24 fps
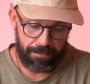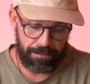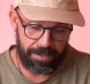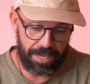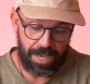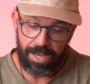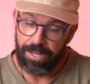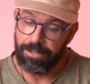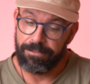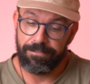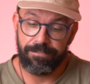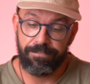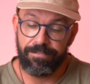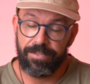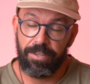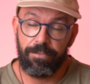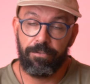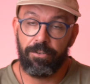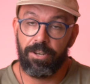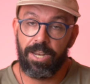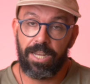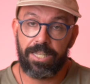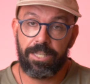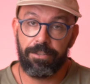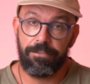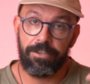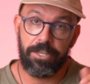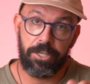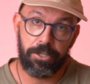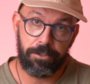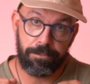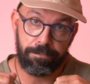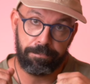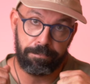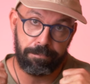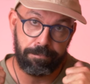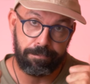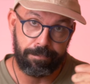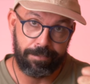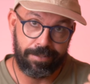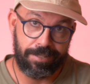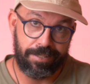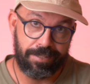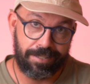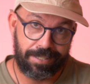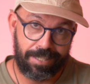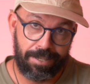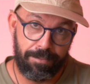yeah, if you liked the video,
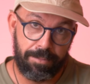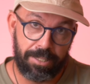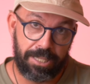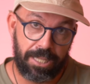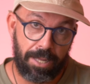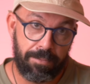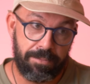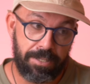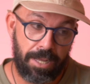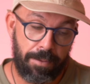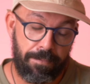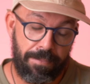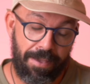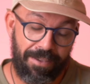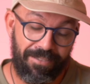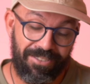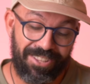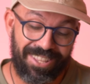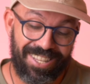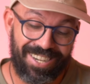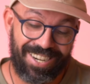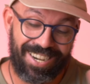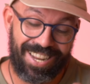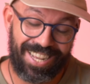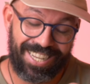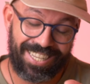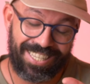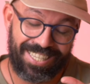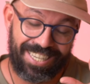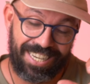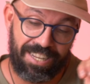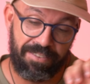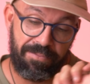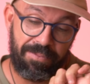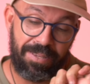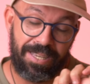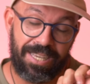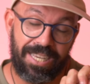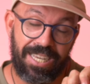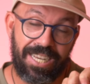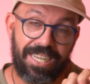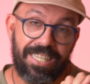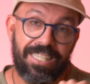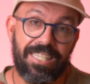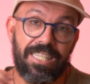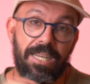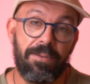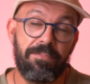give me a thumbs up. If you didn't like it, leave me
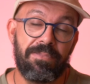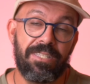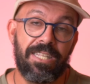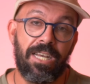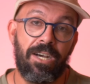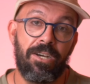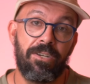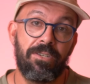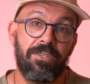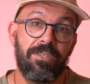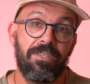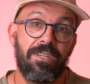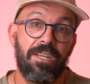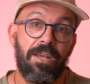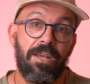a thumbs down,